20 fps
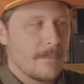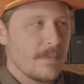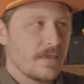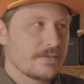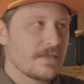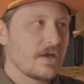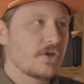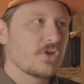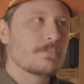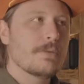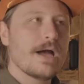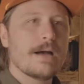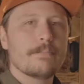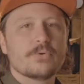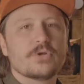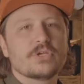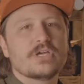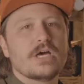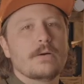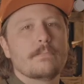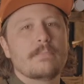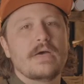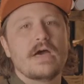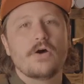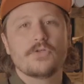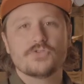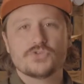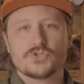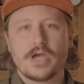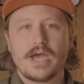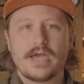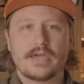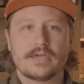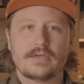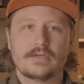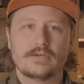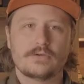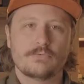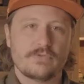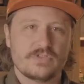Now you might bring up health
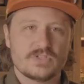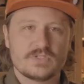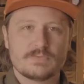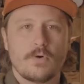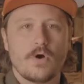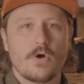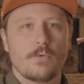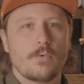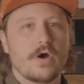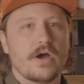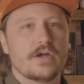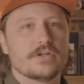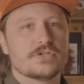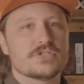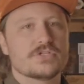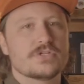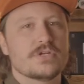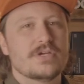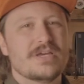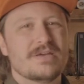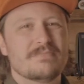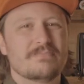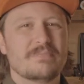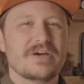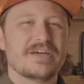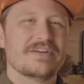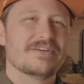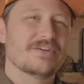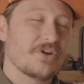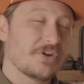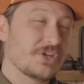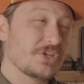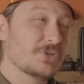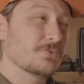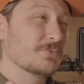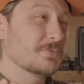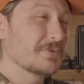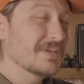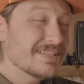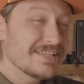tracking with a smartwatch, but are
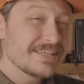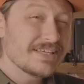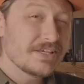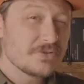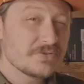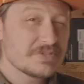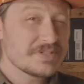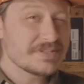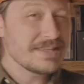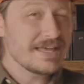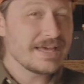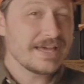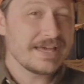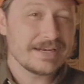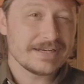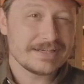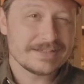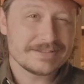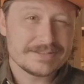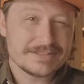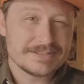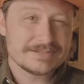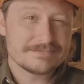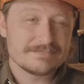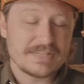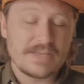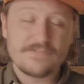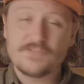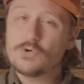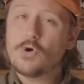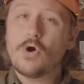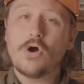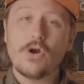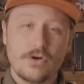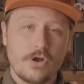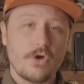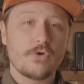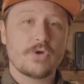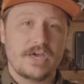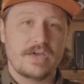you really using that? If you
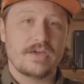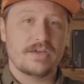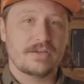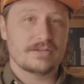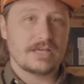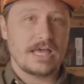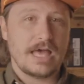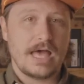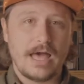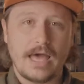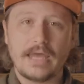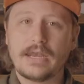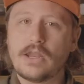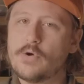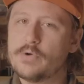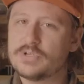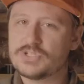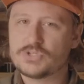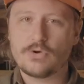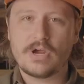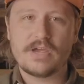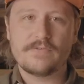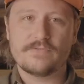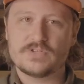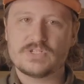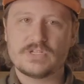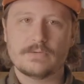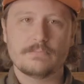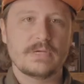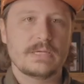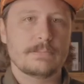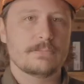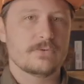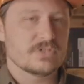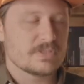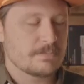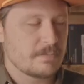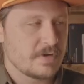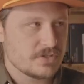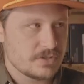are, okay, I know it's great for some people,
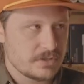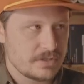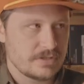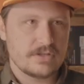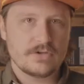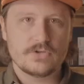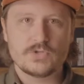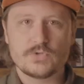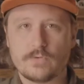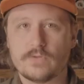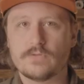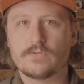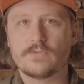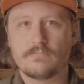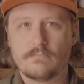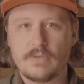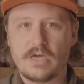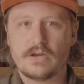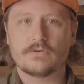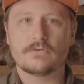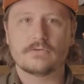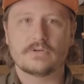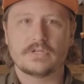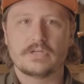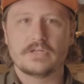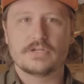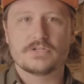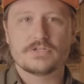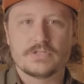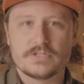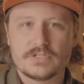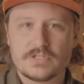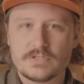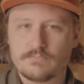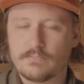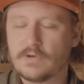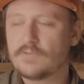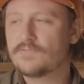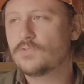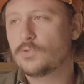especially those with medical conditions,
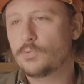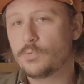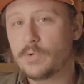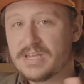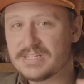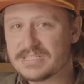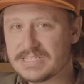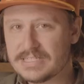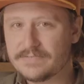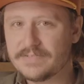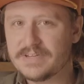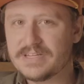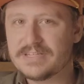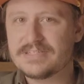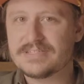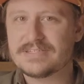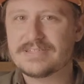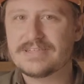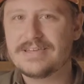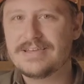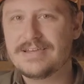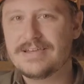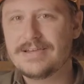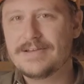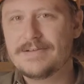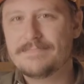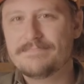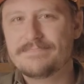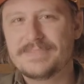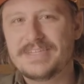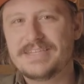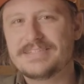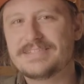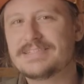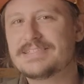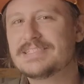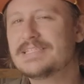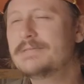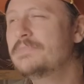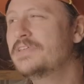but for the rest of us, is
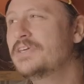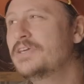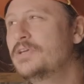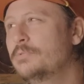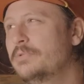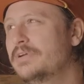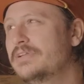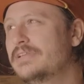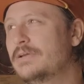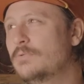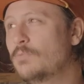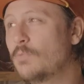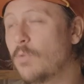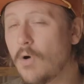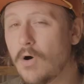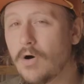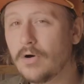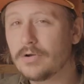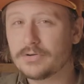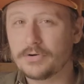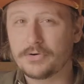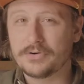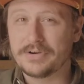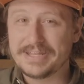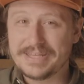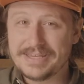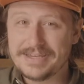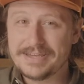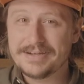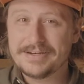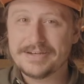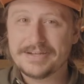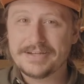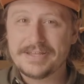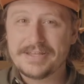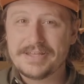it something you really want or need?